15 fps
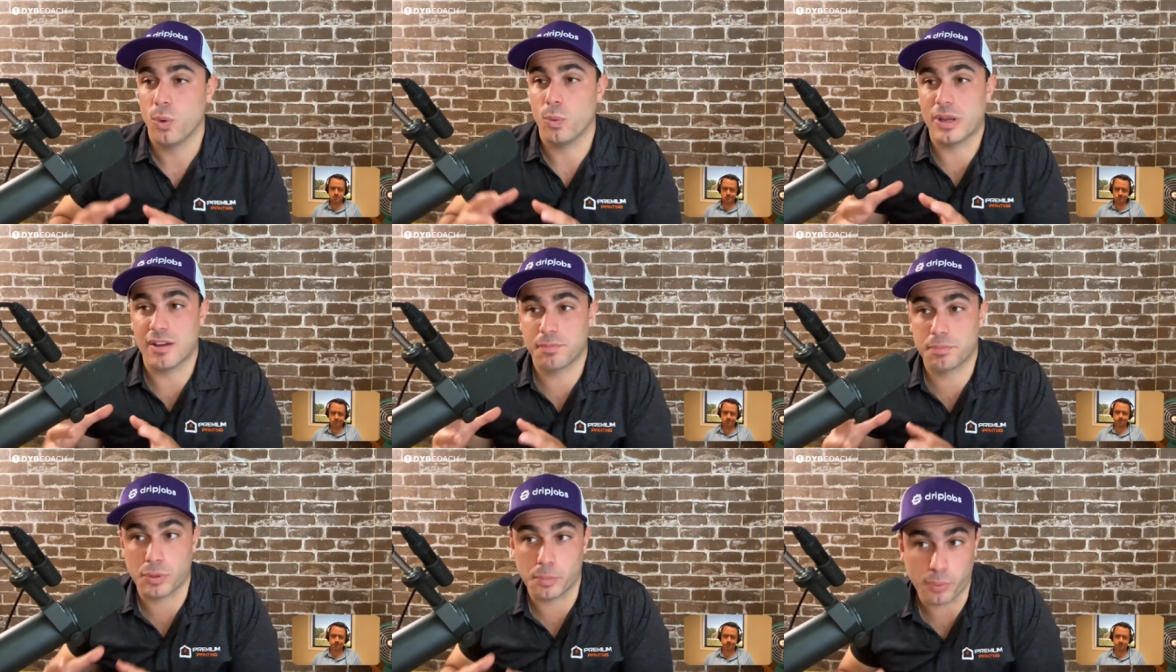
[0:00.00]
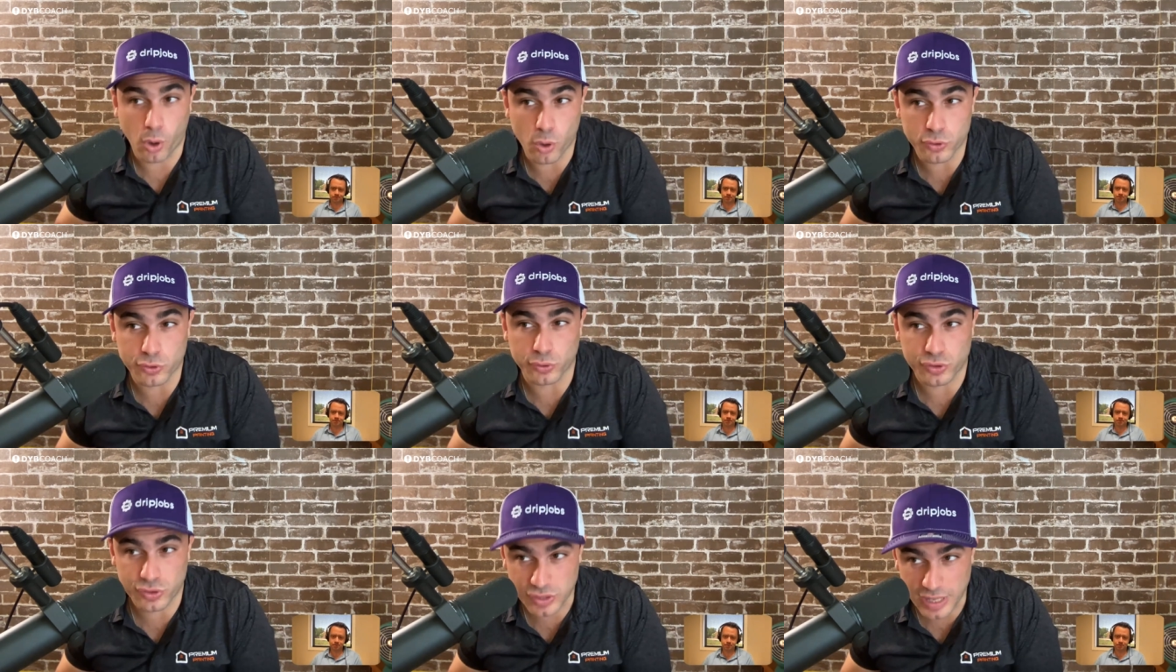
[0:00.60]
We have
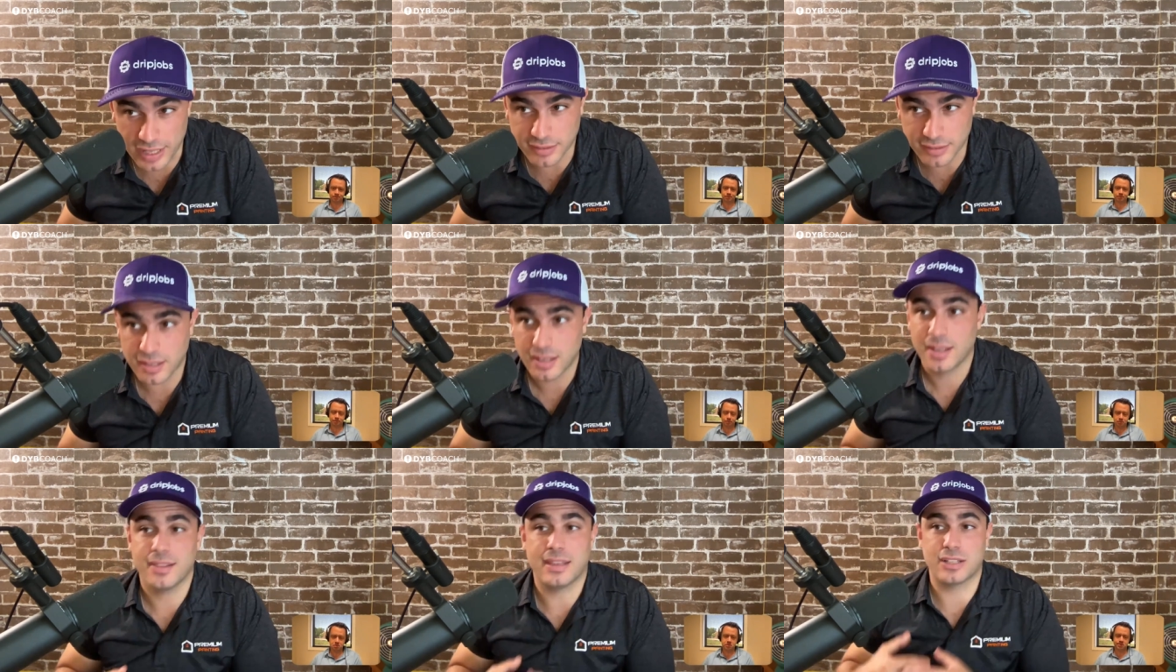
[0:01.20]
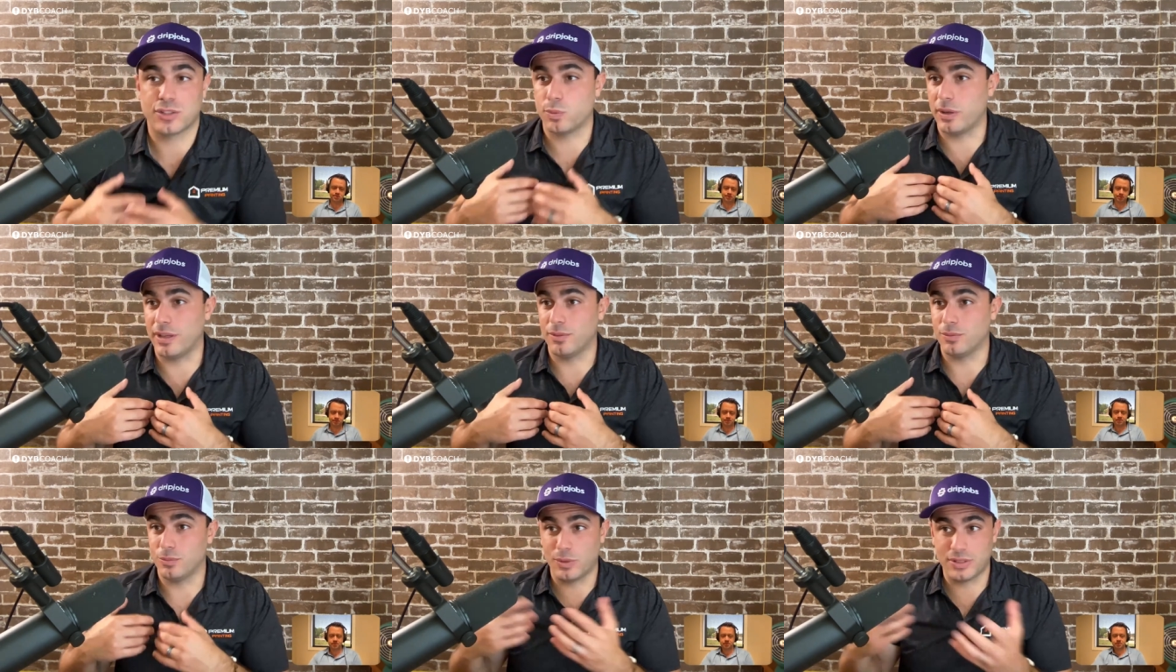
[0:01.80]
proposal sent. That's
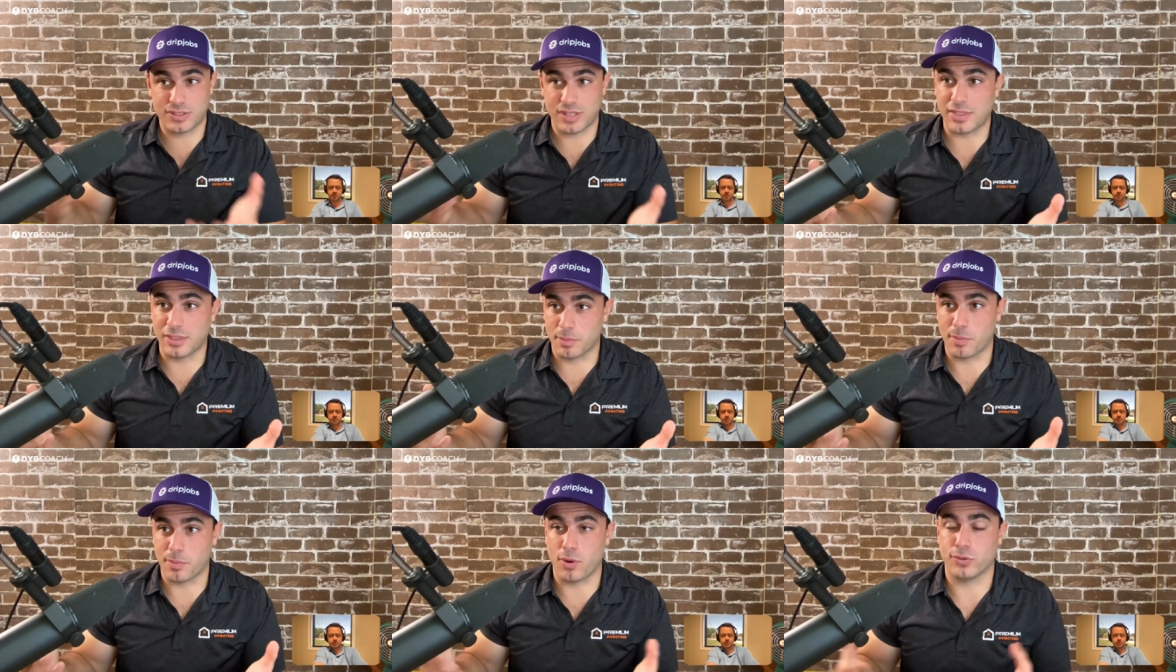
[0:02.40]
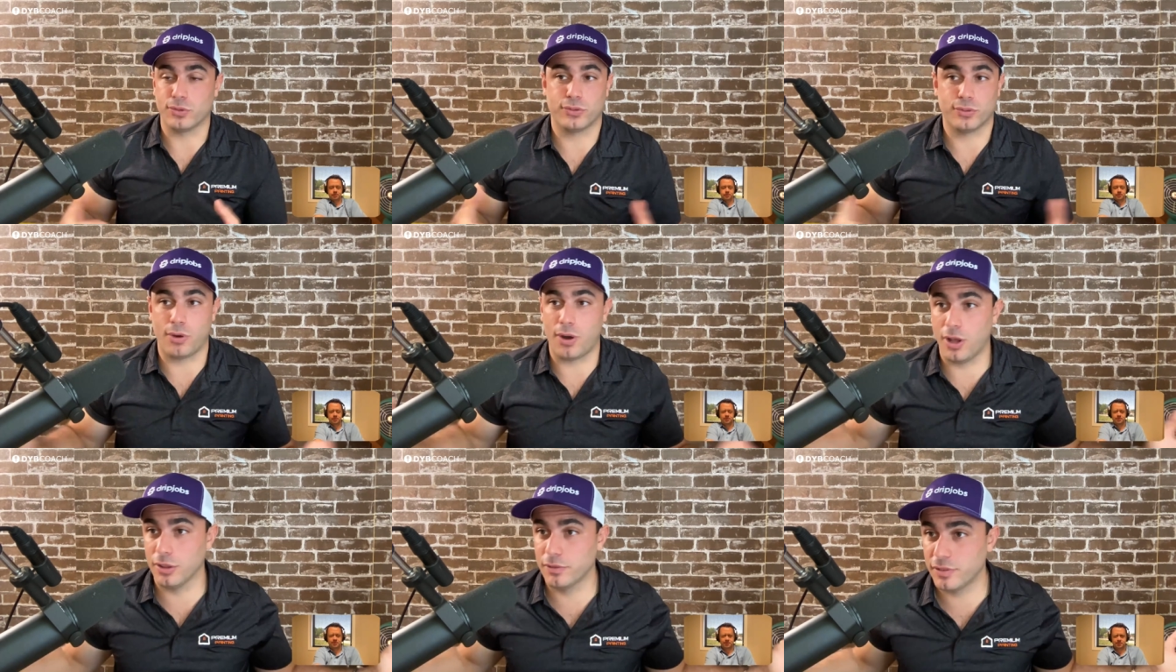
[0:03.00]
when we send the proposal. So
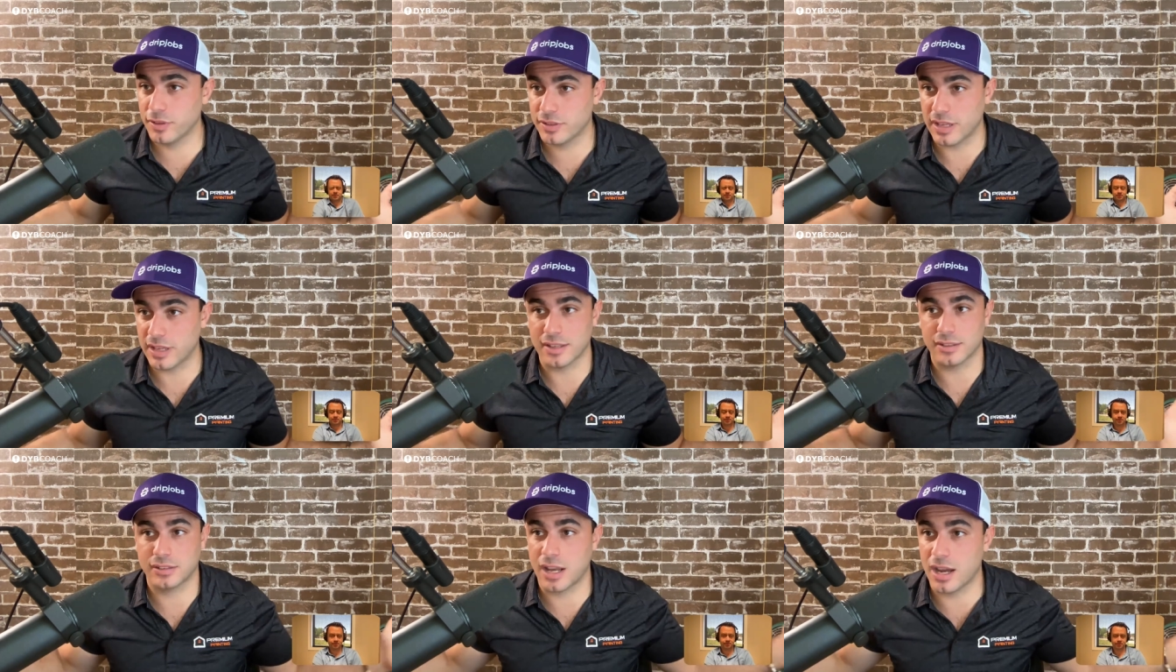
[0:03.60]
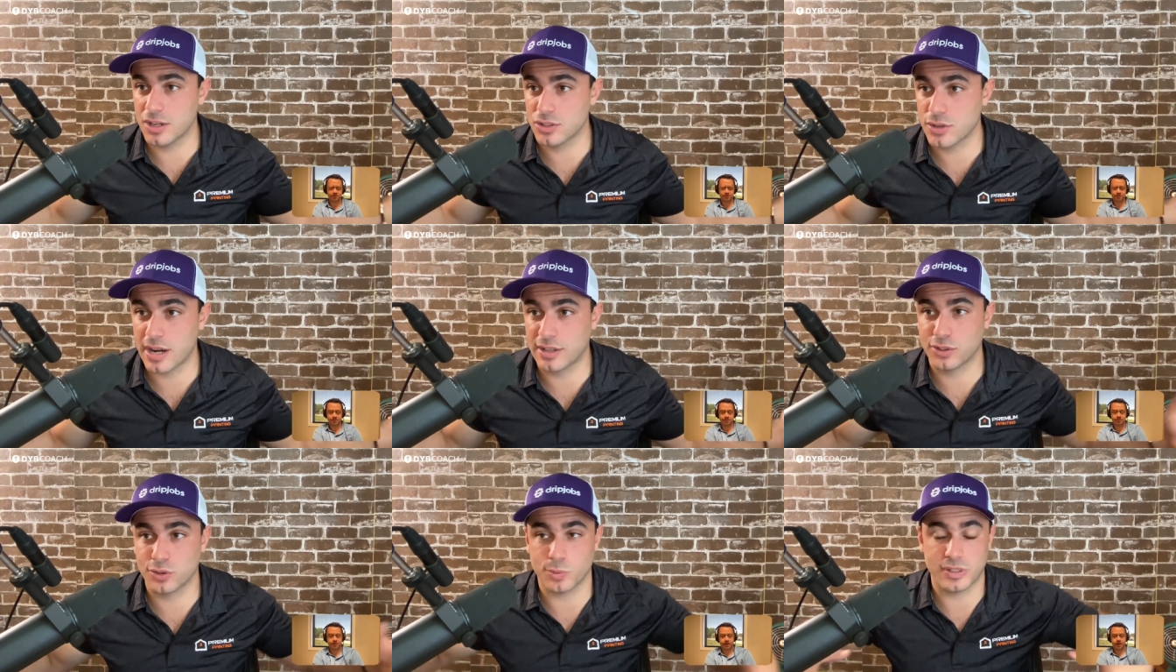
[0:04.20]
all of us as
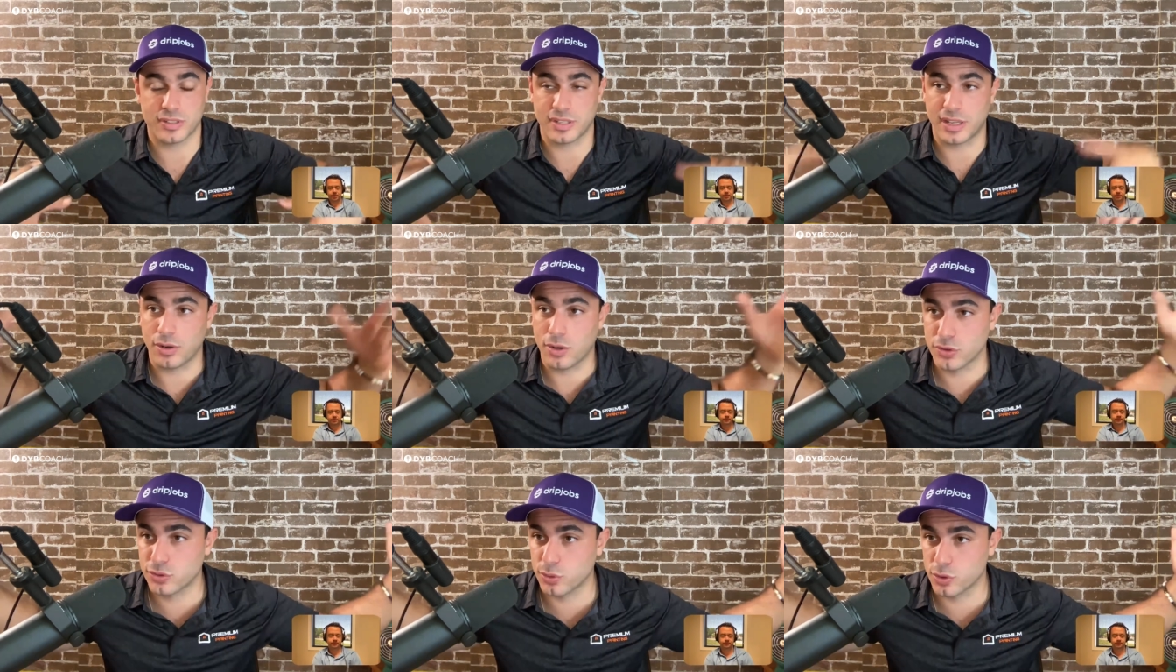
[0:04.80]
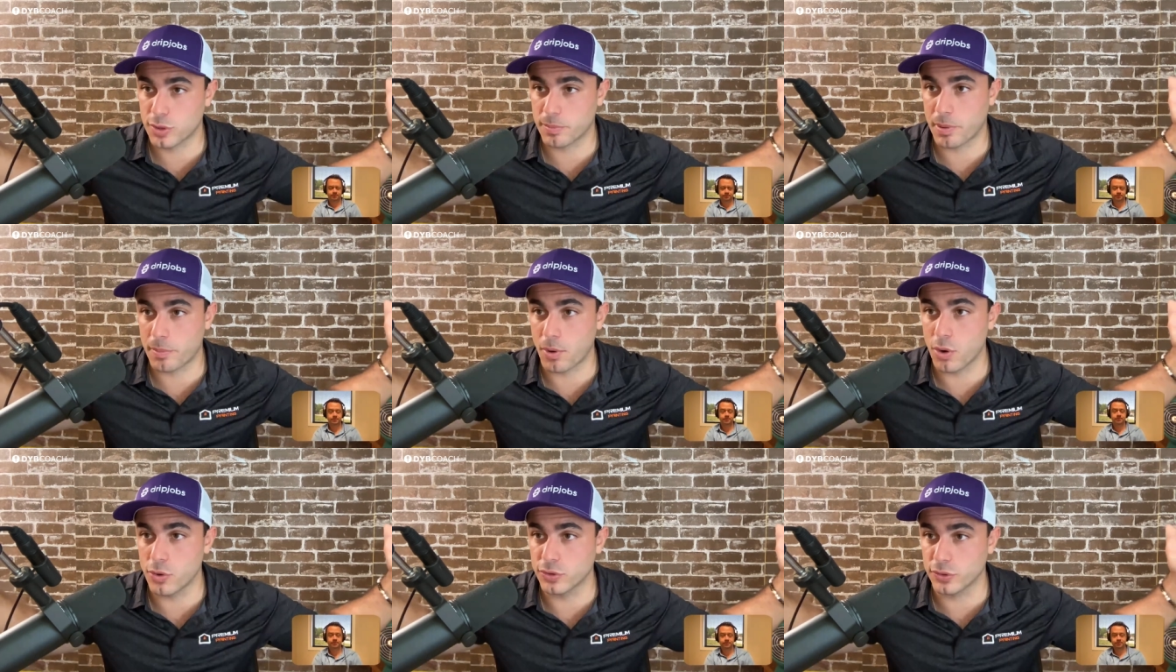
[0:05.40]
contractors, we send all sorts of
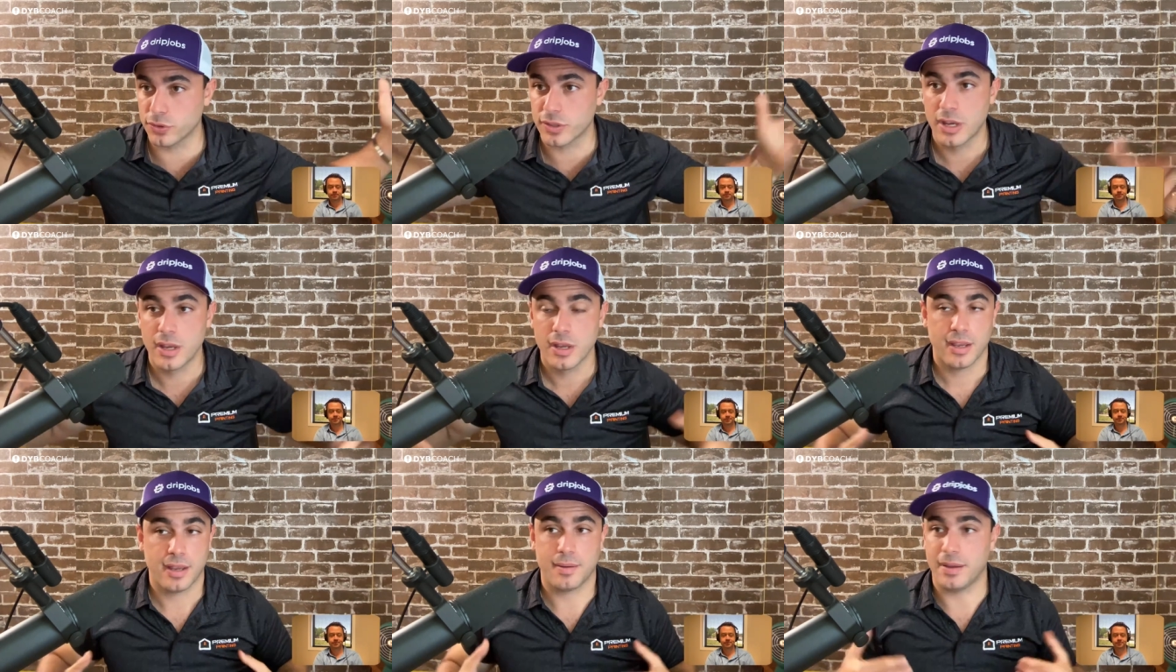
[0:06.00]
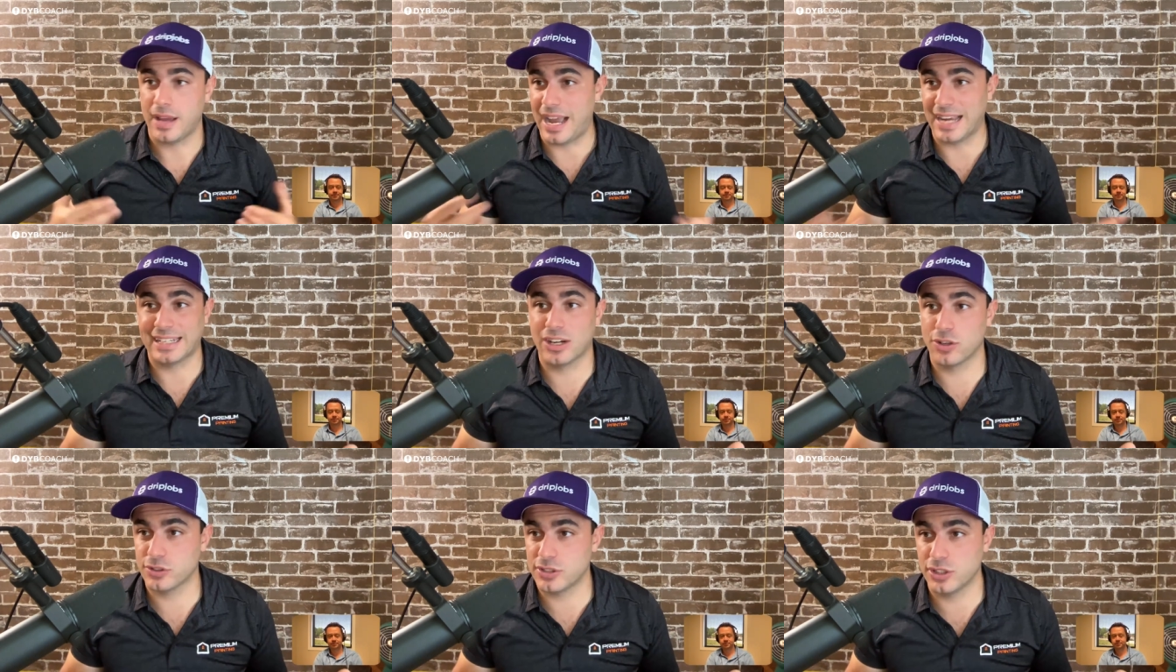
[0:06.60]
proposals I
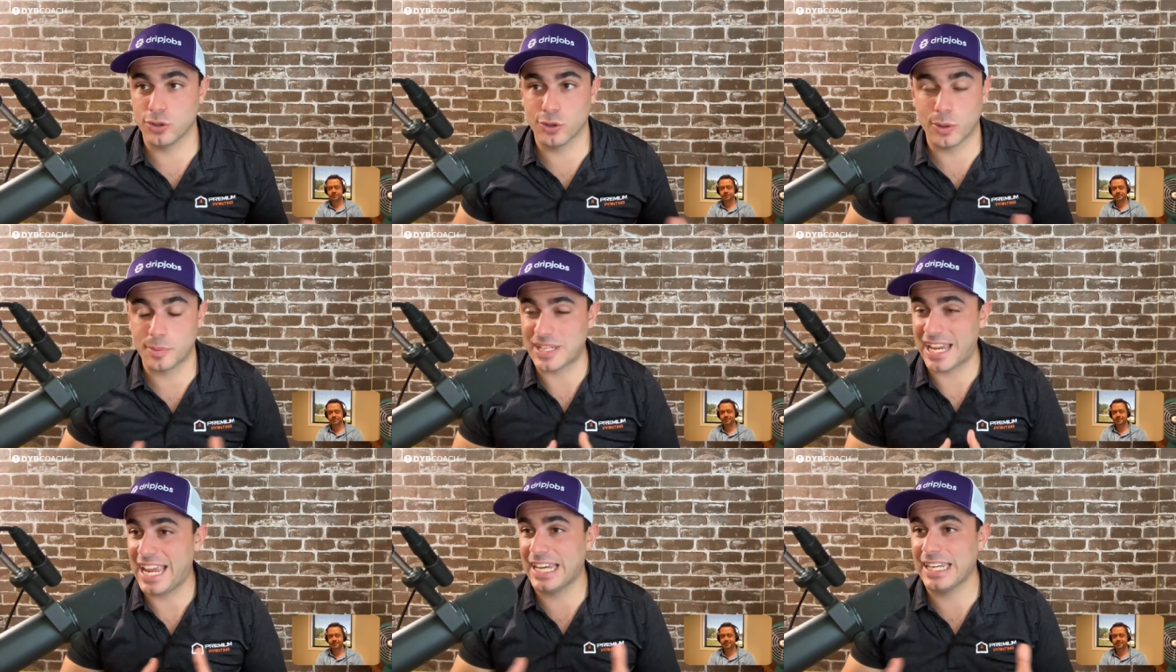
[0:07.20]
guarantee you, up to any